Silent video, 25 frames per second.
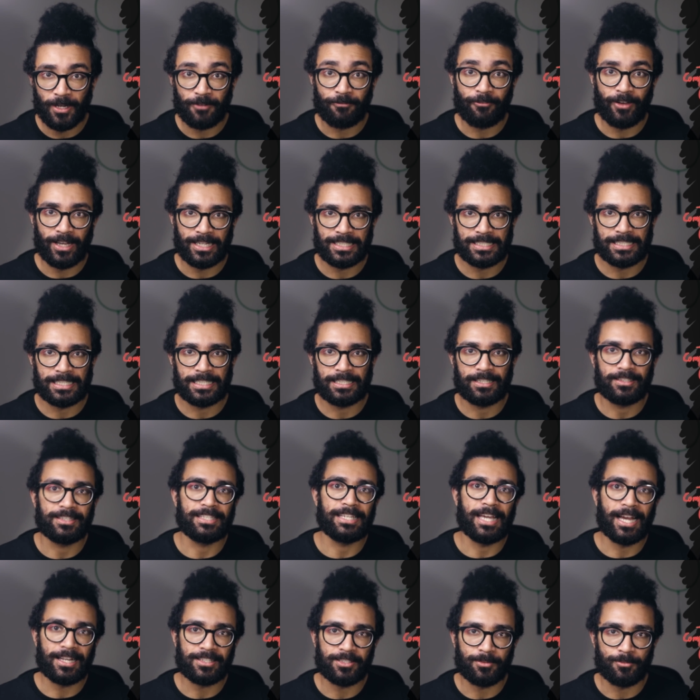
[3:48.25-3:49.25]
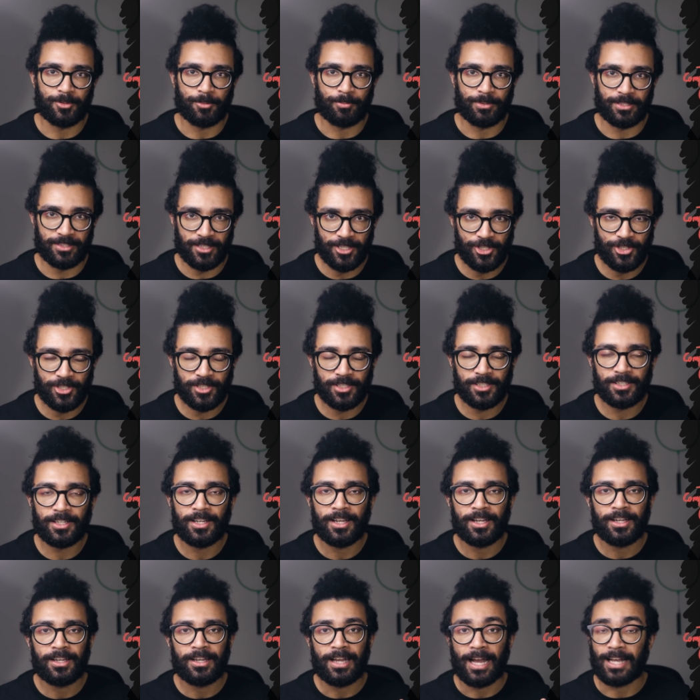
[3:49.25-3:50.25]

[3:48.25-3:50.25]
affected the atom's position,